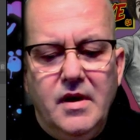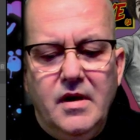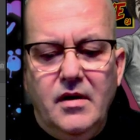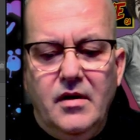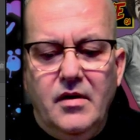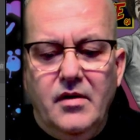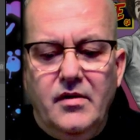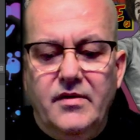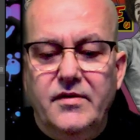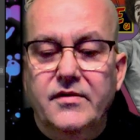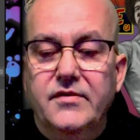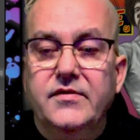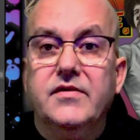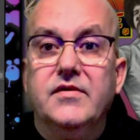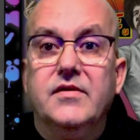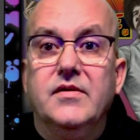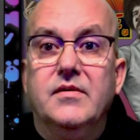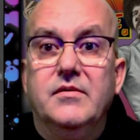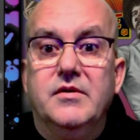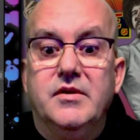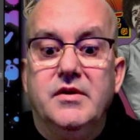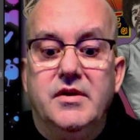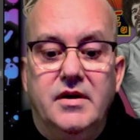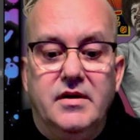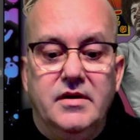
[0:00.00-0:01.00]
Oh, this is going
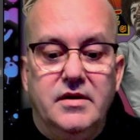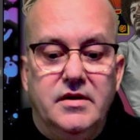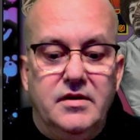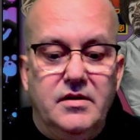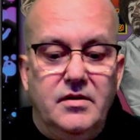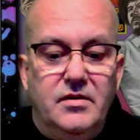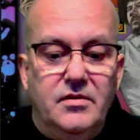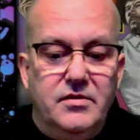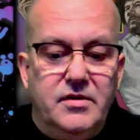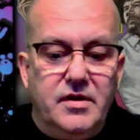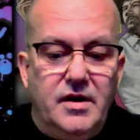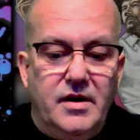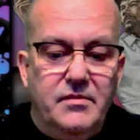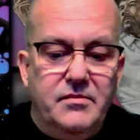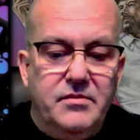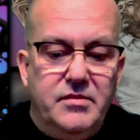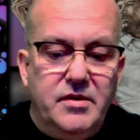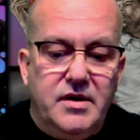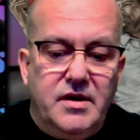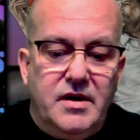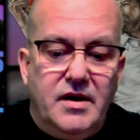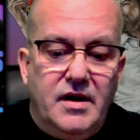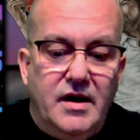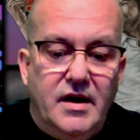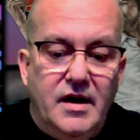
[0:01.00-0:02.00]
to be done in no time,
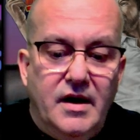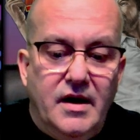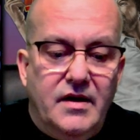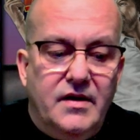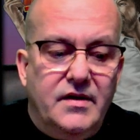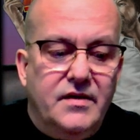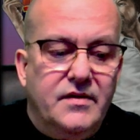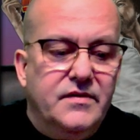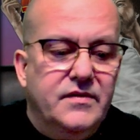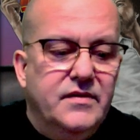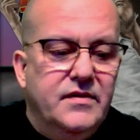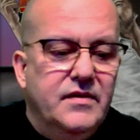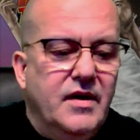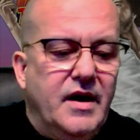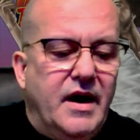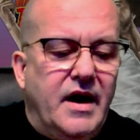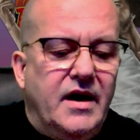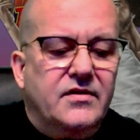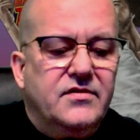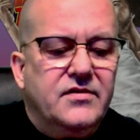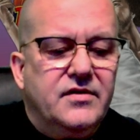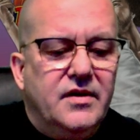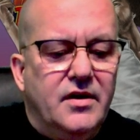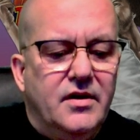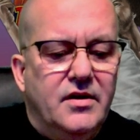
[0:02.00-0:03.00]
because
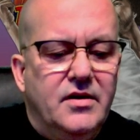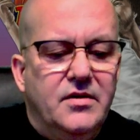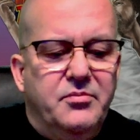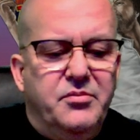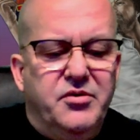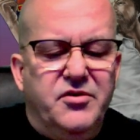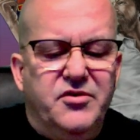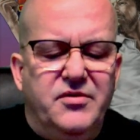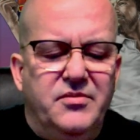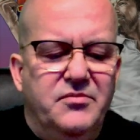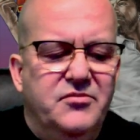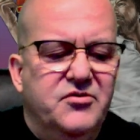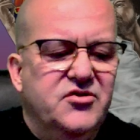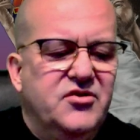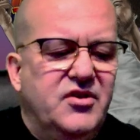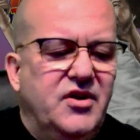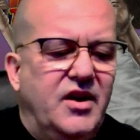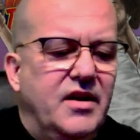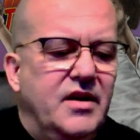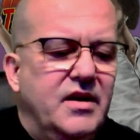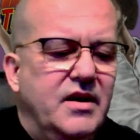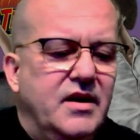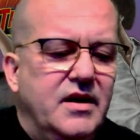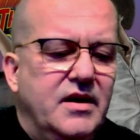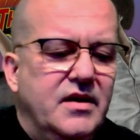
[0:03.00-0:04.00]
actually I'm going to put some
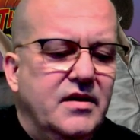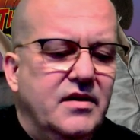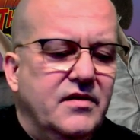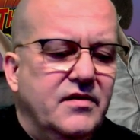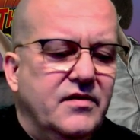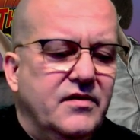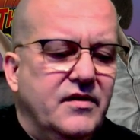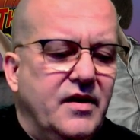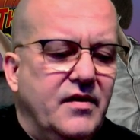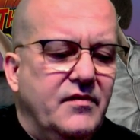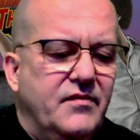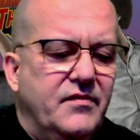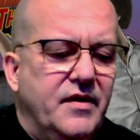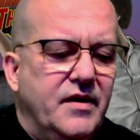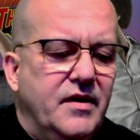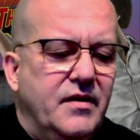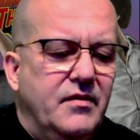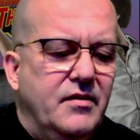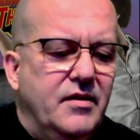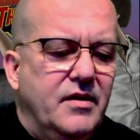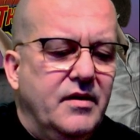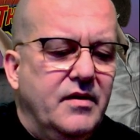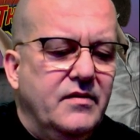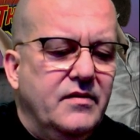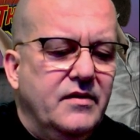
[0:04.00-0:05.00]
shading in and stuff
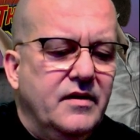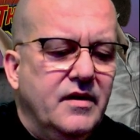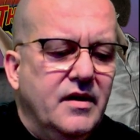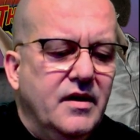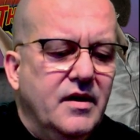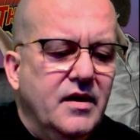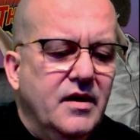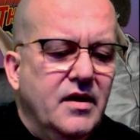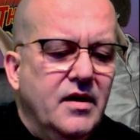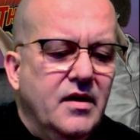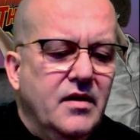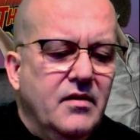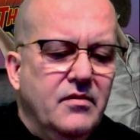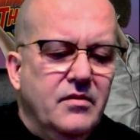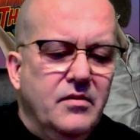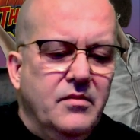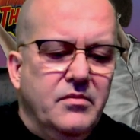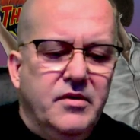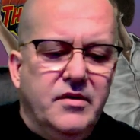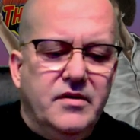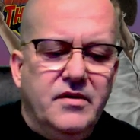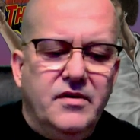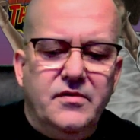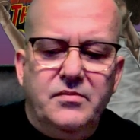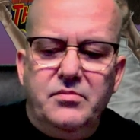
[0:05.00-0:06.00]
anyways. We'll
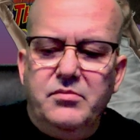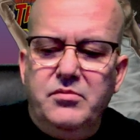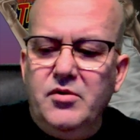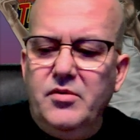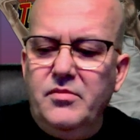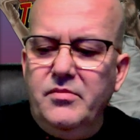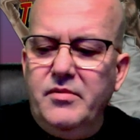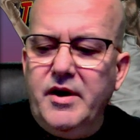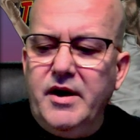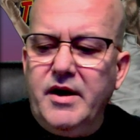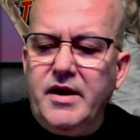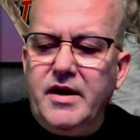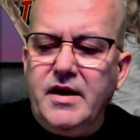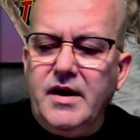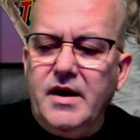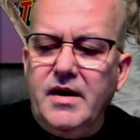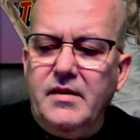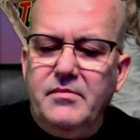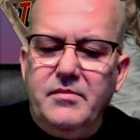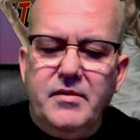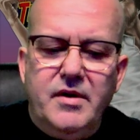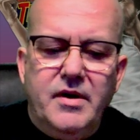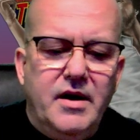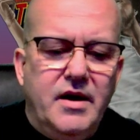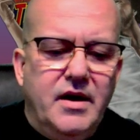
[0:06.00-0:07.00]
bring this blue back
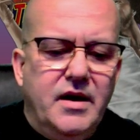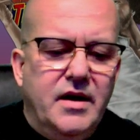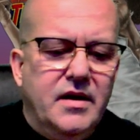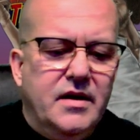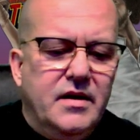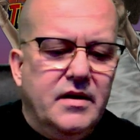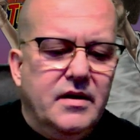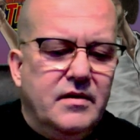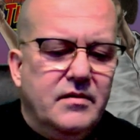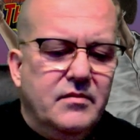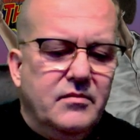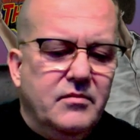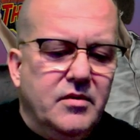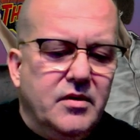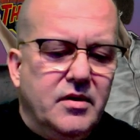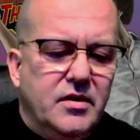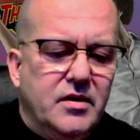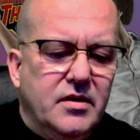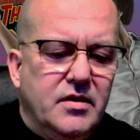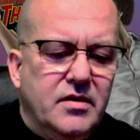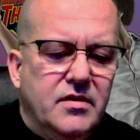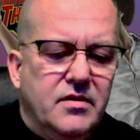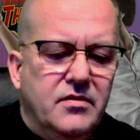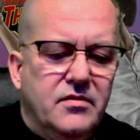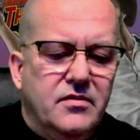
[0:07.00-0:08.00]
up, and we're going
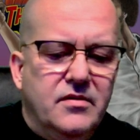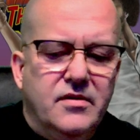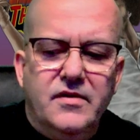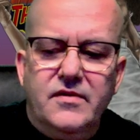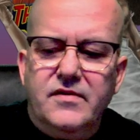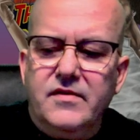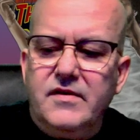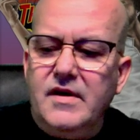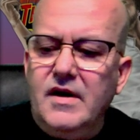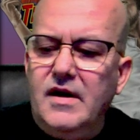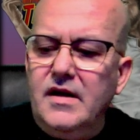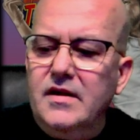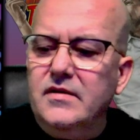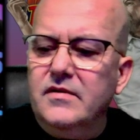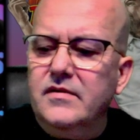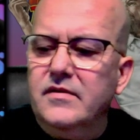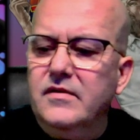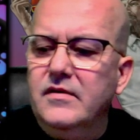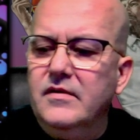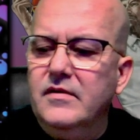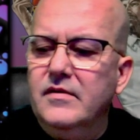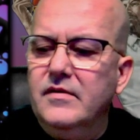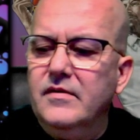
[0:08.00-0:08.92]
to do this color.